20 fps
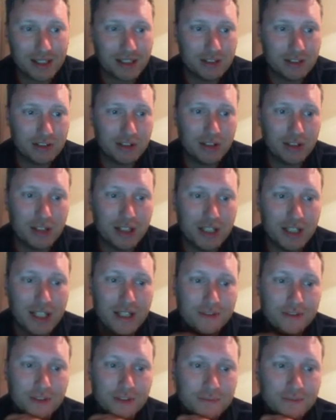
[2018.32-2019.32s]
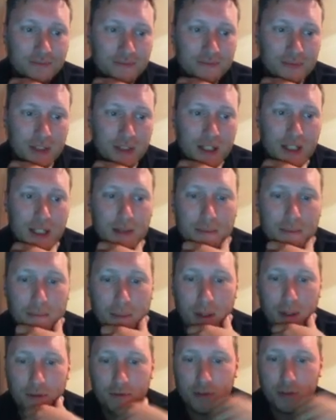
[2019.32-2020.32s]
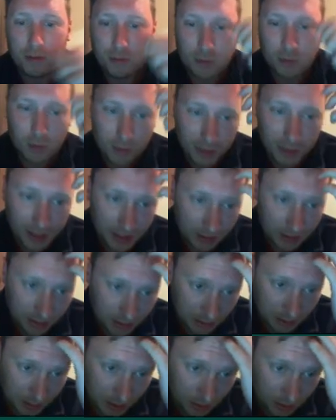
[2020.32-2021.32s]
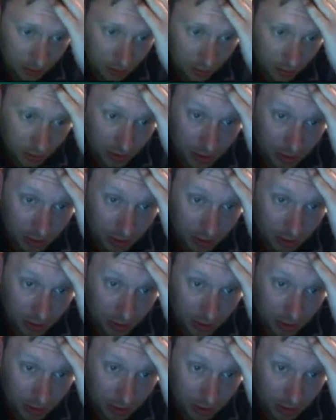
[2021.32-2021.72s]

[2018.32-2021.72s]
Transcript: that starting 11. But a few more making it onto the bench. Troy